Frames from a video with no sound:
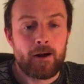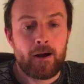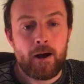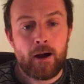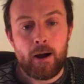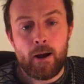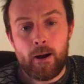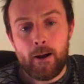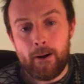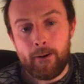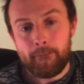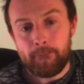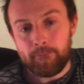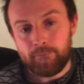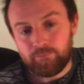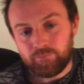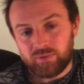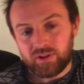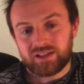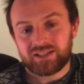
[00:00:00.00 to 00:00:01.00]

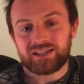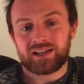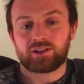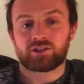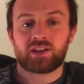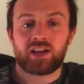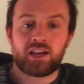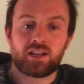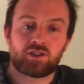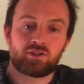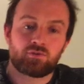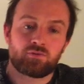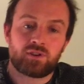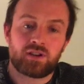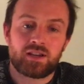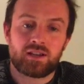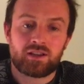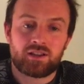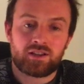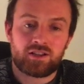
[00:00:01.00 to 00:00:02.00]
saltatory